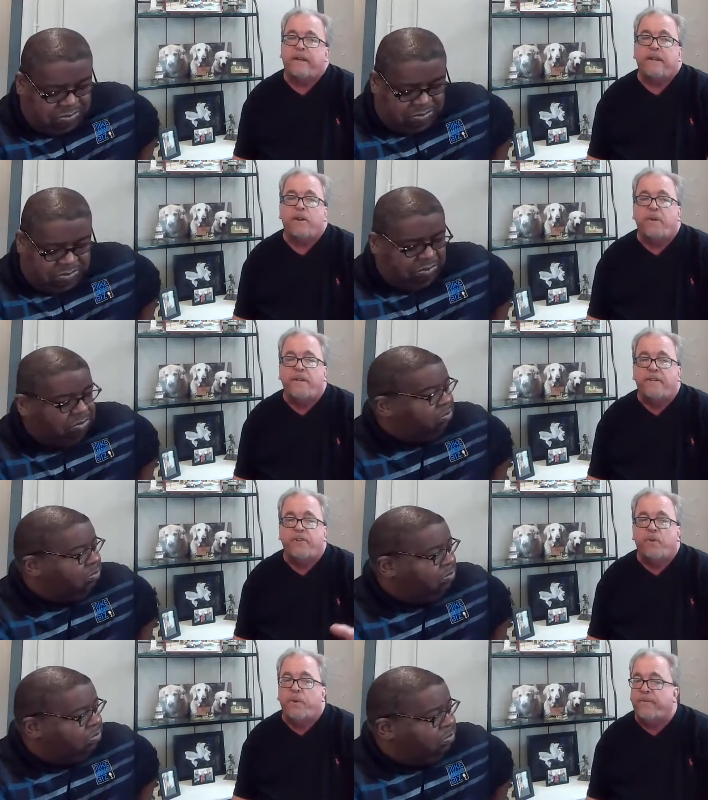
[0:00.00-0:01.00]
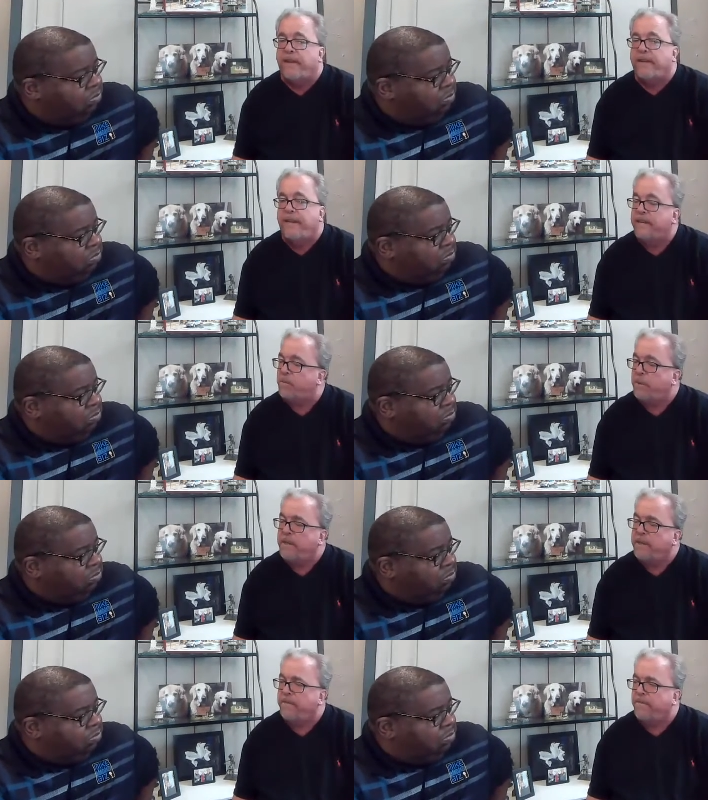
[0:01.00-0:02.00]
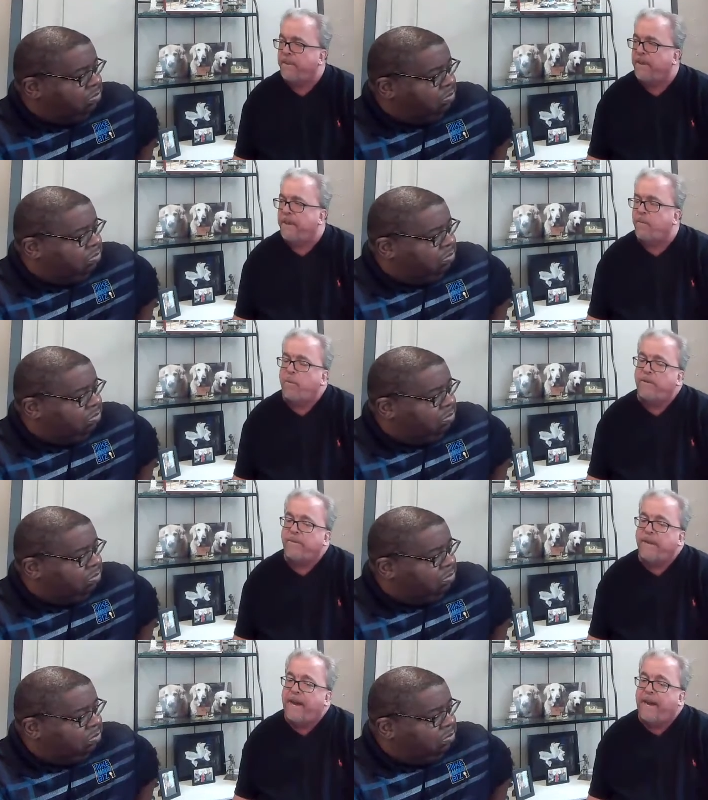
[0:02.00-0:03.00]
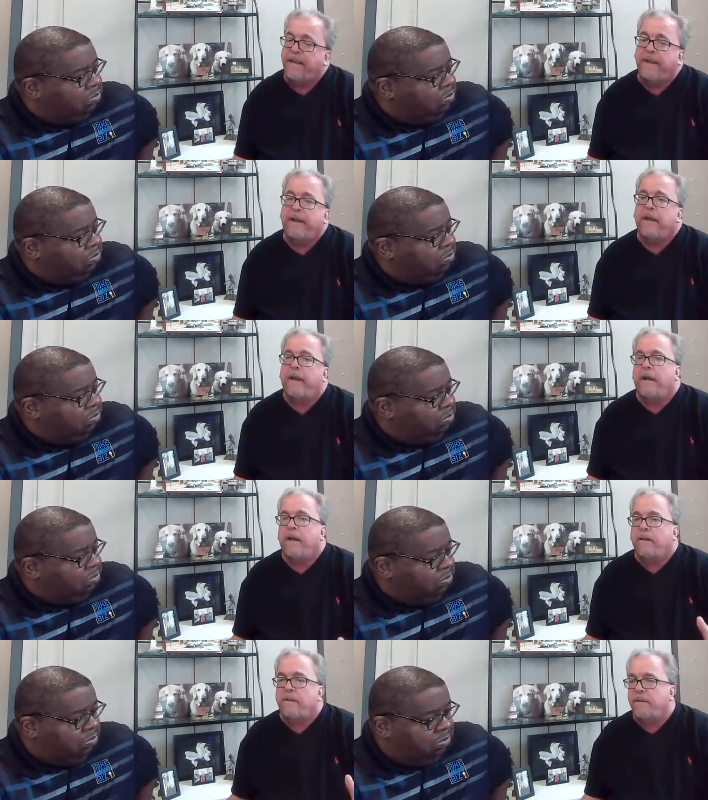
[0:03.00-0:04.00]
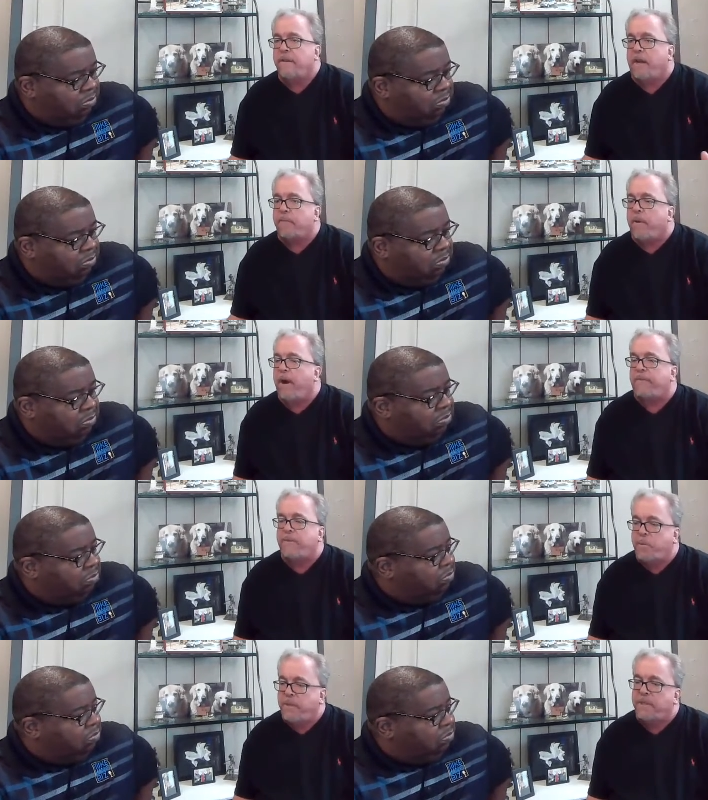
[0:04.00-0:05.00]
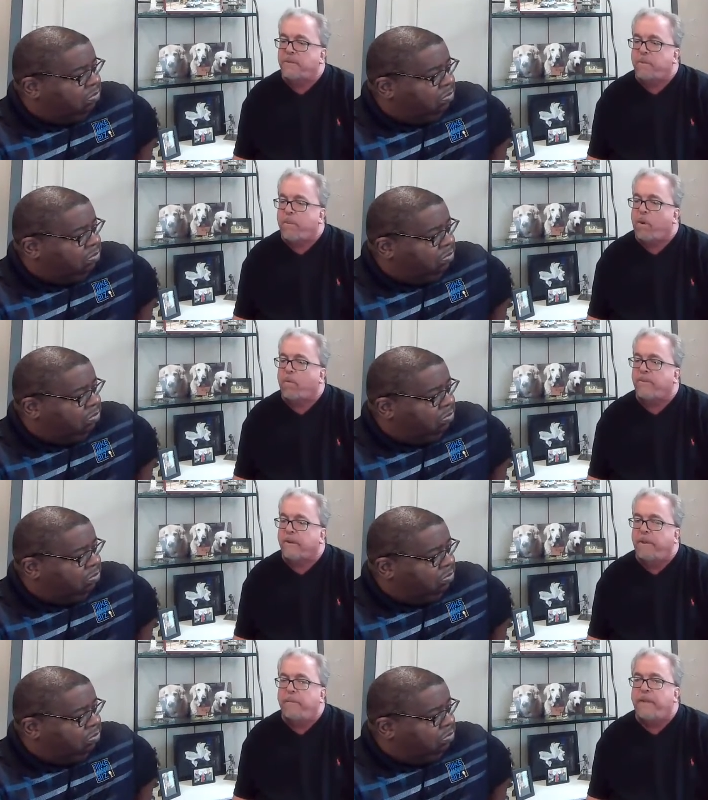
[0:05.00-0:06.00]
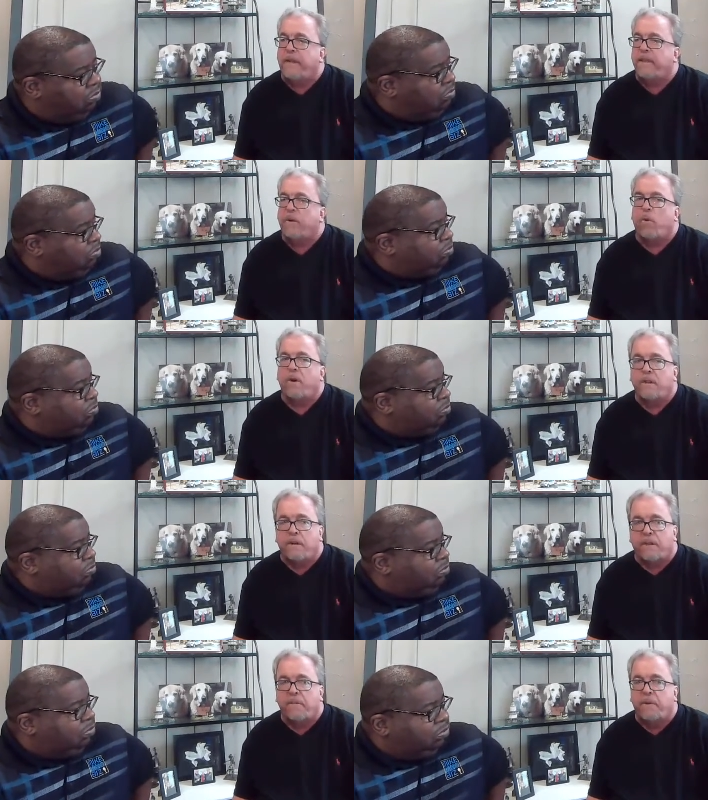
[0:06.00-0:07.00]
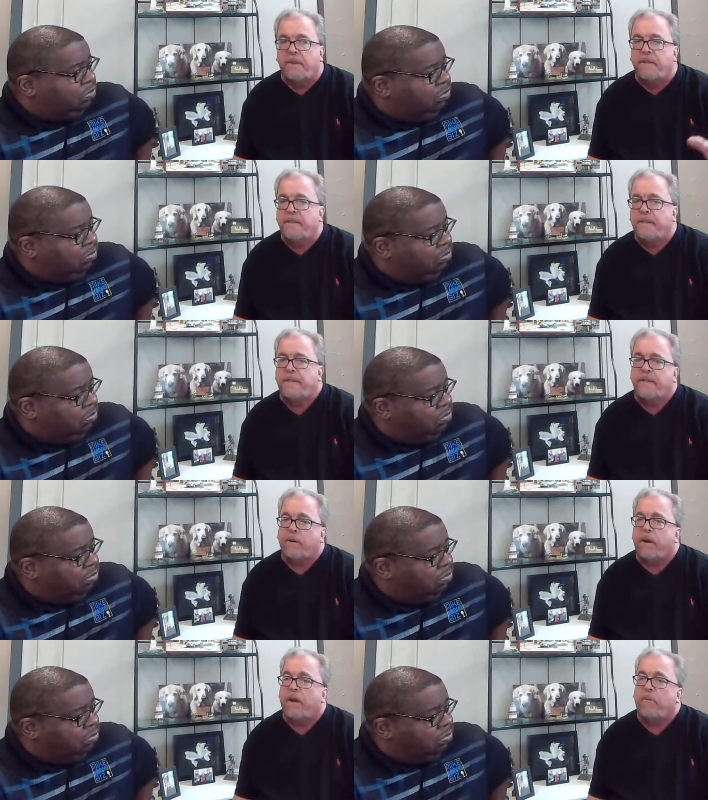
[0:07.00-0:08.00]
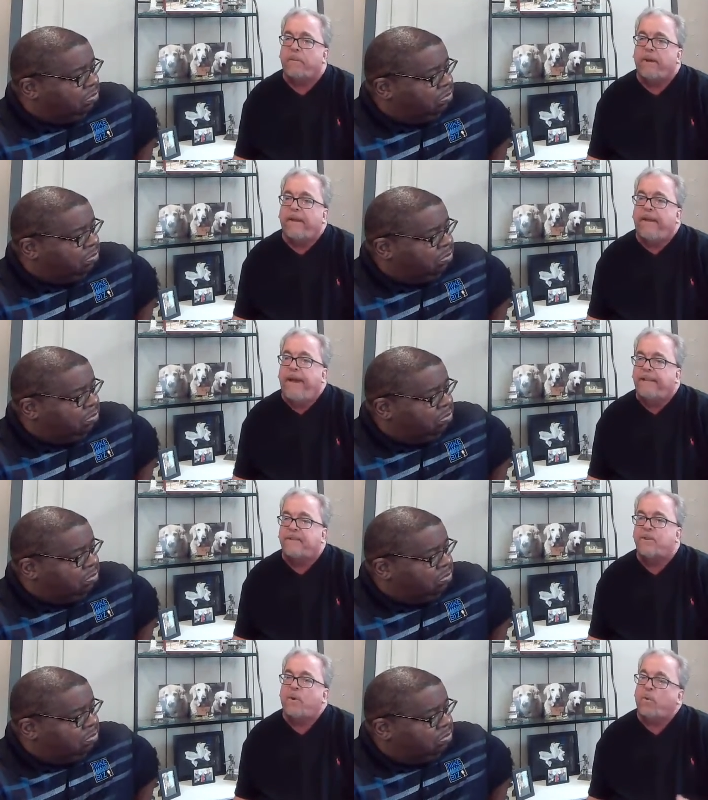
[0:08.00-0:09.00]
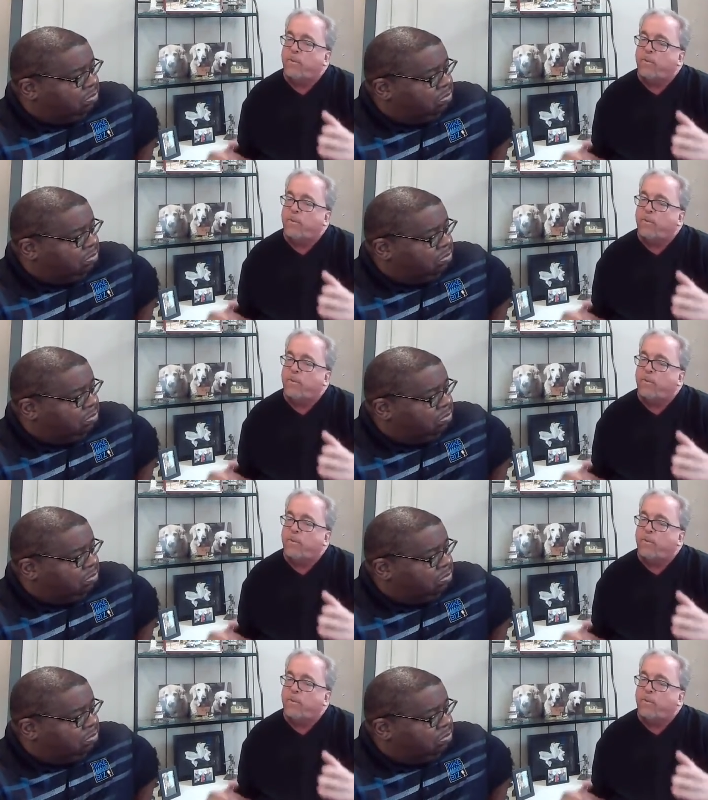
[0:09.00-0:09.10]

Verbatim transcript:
Speaker 1: out here we need to do. We've got kids we need to feed. We've got nonprofits we need to support. We've got people out there working in our community that need our help. And so